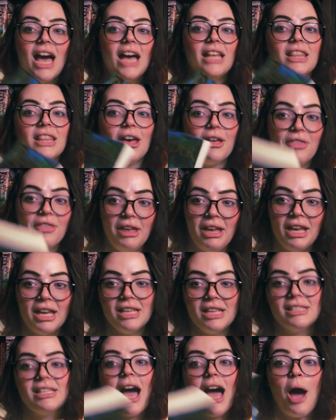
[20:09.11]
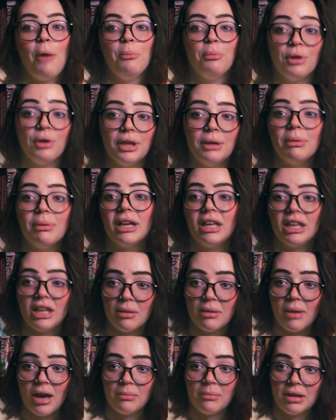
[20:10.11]
The thing is, I'm really picky
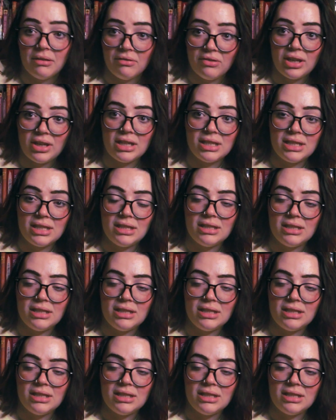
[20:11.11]
about my fantasy